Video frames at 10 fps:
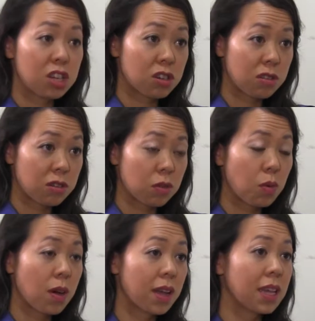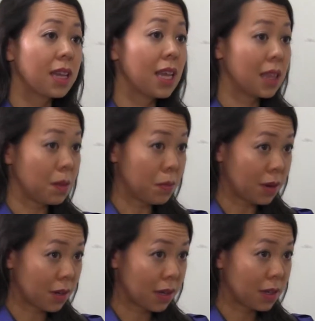insurers working in the
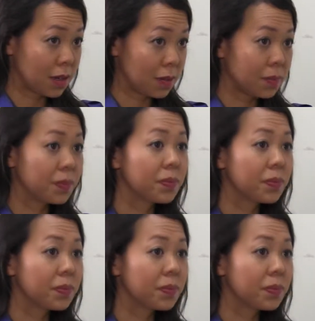market?